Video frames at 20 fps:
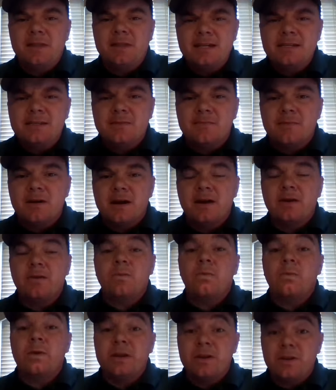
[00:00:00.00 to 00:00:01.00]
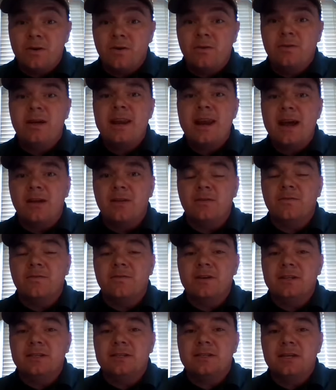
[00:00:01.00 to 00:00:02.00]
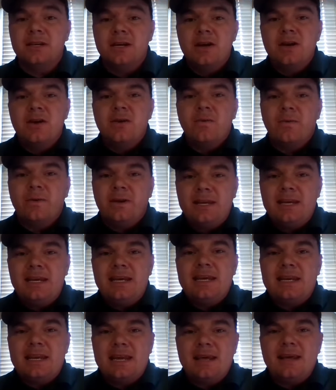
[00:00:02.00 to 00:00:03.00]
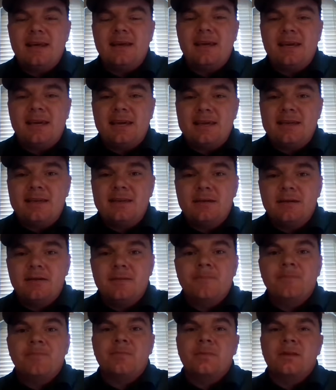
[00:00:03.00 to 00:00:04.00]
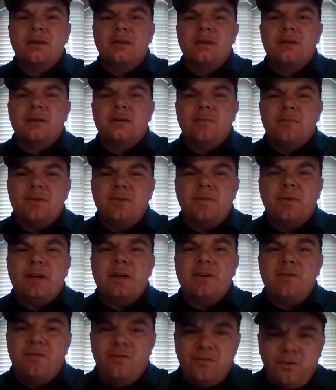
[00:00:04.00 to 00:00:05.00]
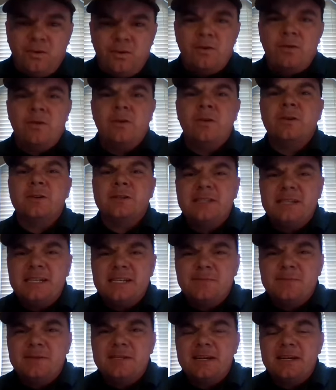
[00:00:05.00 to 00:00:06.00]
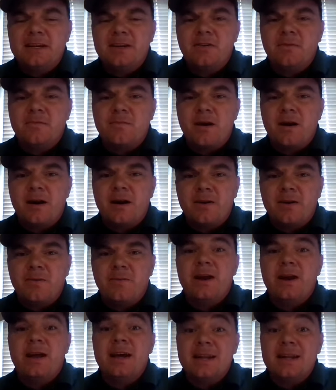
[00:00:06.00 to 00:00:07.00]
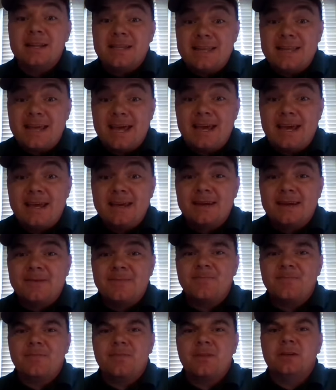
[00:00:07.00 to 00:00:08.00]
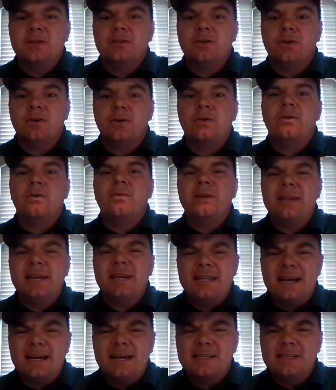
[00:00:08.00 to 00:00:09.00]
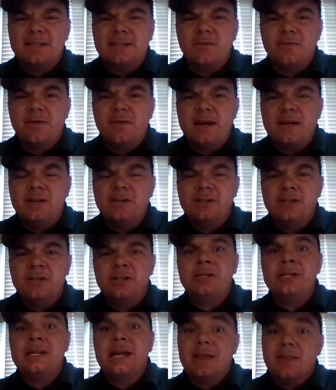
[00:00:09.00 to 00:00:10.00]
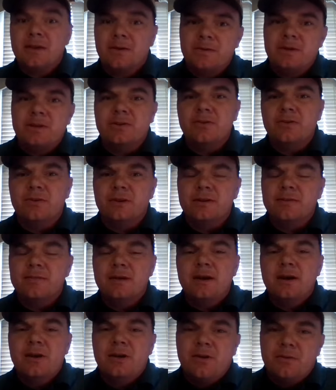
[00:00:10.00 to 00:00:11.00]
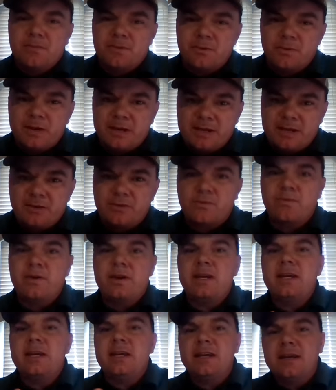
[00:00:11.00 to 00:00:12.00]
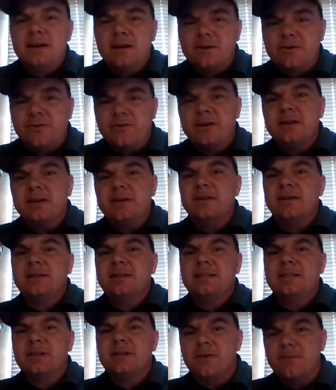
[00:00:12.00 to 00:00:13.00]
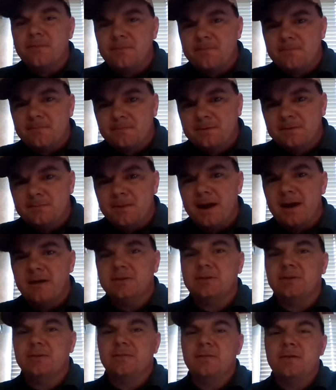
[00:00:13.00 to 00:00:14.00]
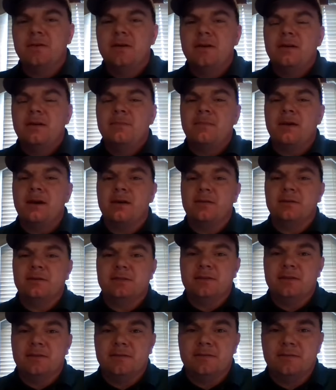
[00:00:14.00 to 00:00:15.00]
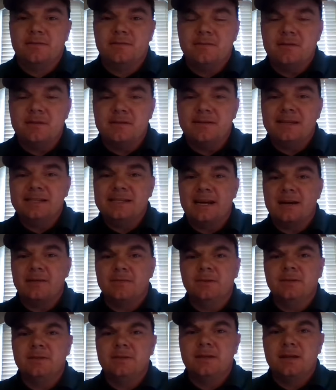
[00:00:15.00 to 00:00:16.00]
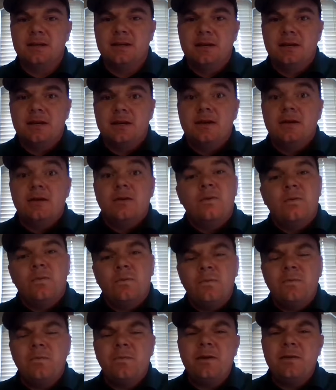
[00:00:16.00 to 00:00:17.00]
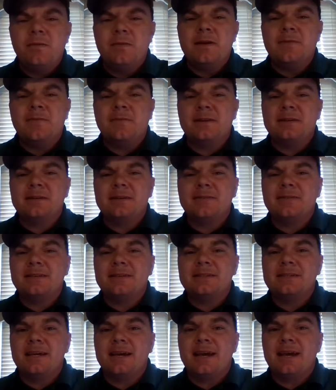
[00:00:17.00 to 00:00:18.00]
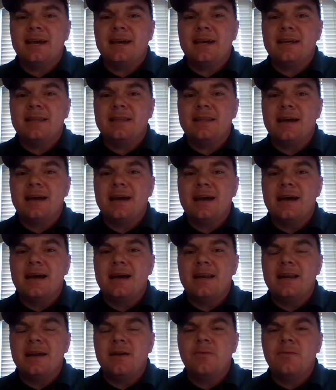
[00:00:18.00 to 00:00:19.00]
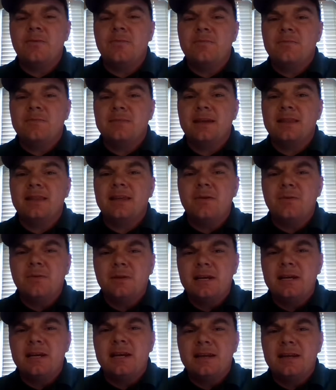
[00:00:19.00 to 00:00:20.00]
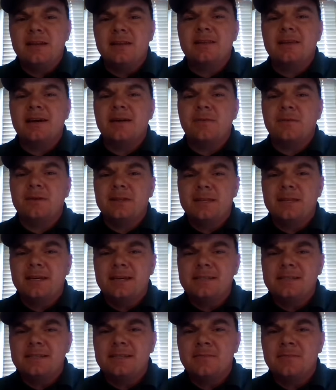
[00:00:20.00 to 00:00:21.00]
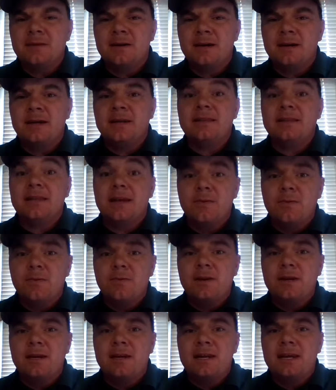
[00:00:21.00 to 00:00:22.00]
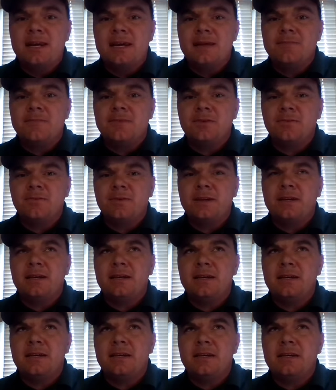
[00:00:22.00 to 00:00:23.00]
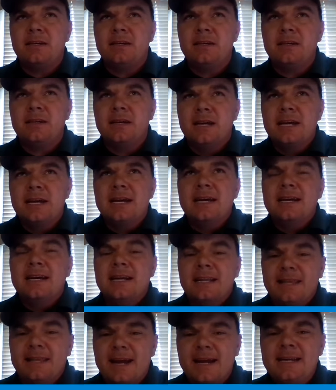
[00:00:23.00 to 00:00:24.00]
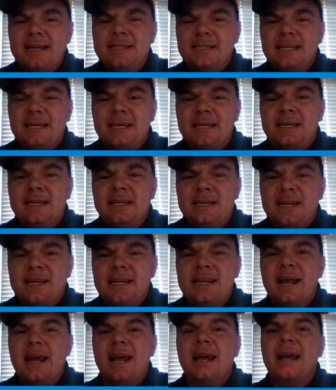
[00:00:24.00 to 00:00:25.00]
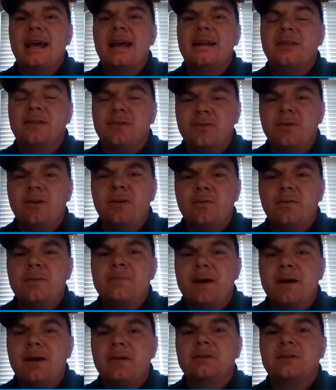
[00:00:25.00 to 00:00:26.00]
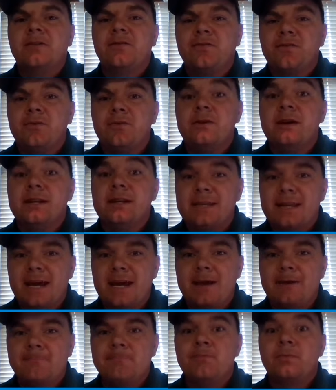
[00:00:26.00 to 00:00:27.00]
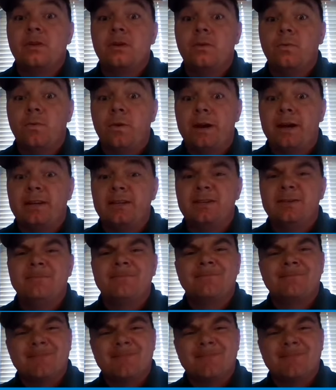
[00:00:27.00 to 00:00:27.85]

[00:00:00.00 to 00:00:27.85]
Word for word: this in mind, we know that elephants we need to eat between four or six percent of their body weight a day. So if we take that consideration, and then we do the between 300 to 600 pounds of pounds of, of these animals, we would definitely say to say that it will that they will need that with this in mind, they will need to eat between 19 and 33 pounds of food a day, which,